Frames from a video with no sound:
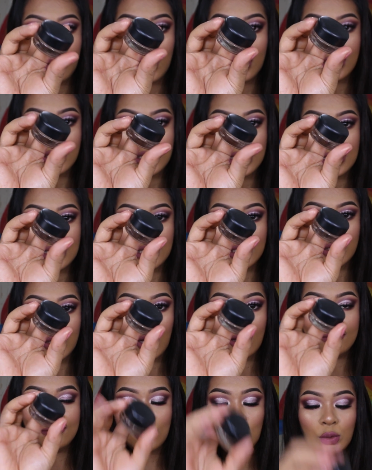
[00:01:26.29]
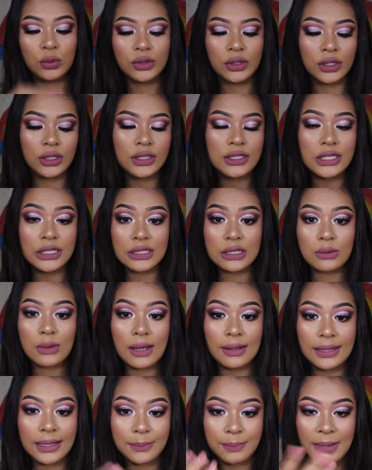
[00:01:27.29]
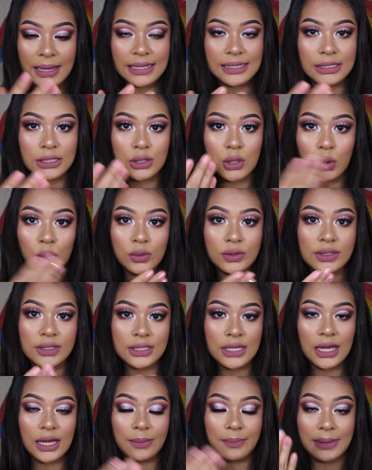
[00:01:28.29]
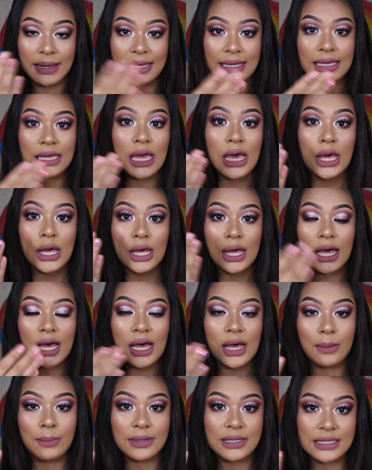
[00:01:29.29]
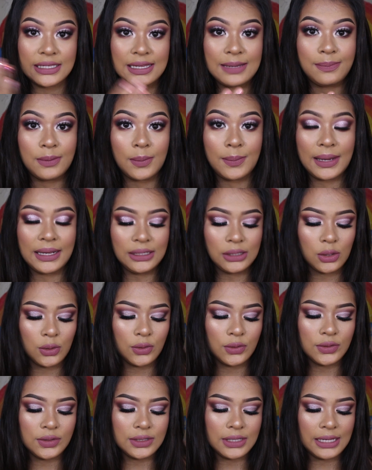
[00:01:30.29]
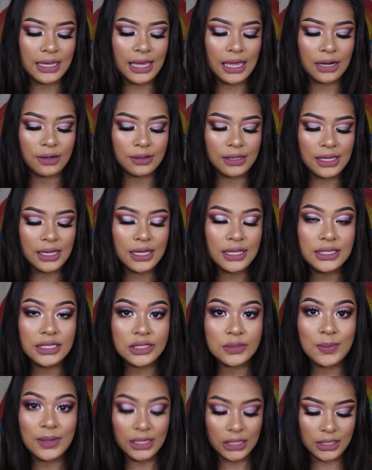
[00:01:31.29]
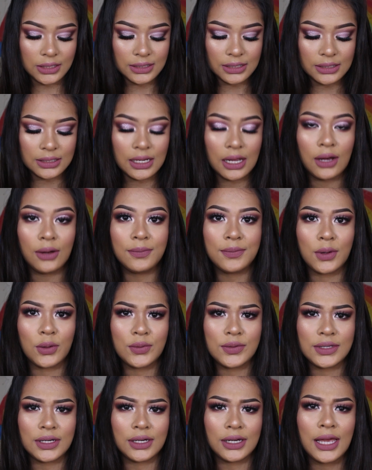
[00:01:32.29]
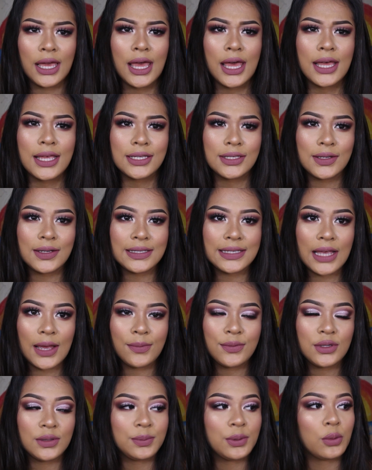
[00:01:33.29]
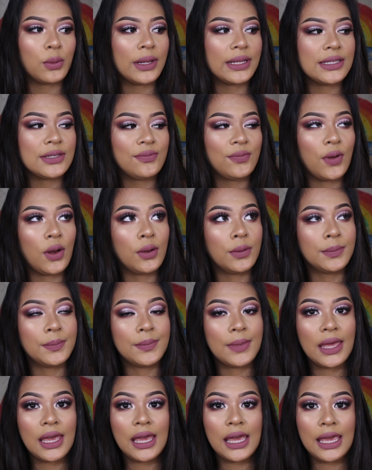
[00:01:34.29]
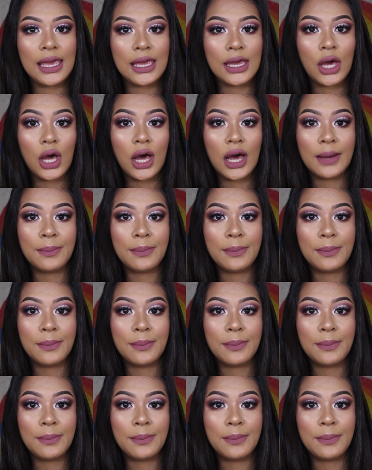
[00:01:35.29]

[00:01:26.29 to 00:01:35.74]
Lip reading: pot in the soft ochre, just around like my nose, the tip of my nose area, just because it's helped. So it's helped to prevent from a